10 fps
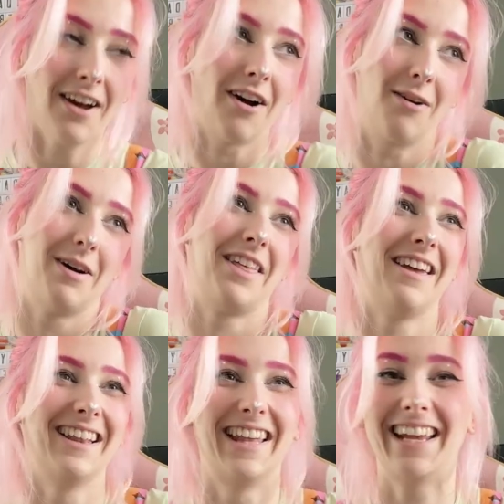or
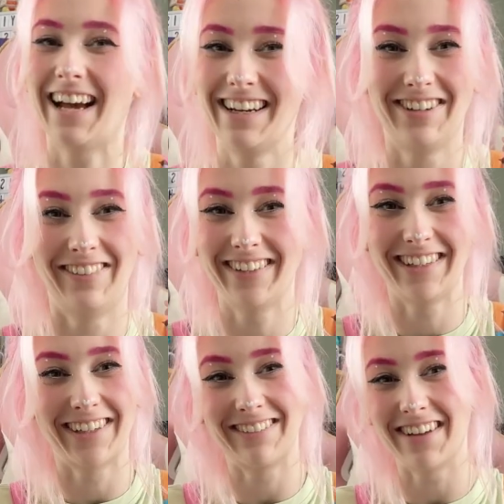like I don't really
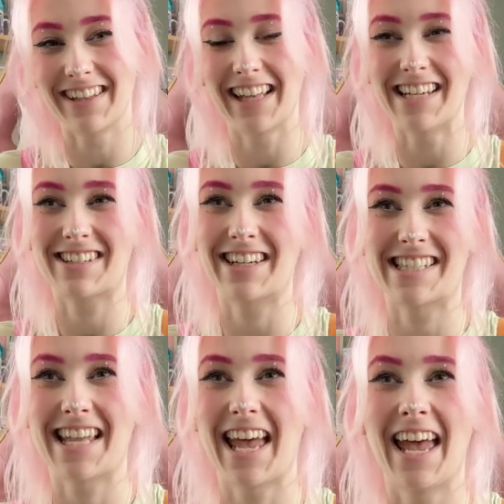know what the letter's gonna
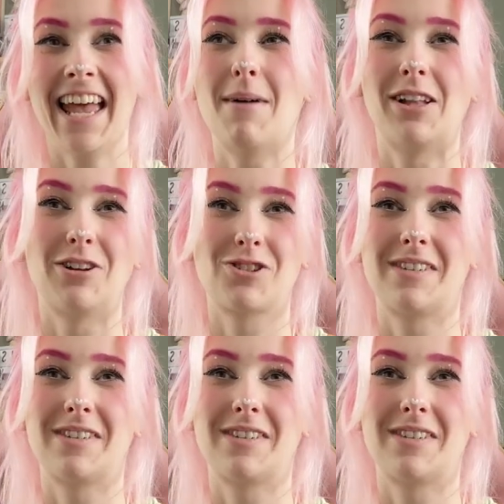say. I'll also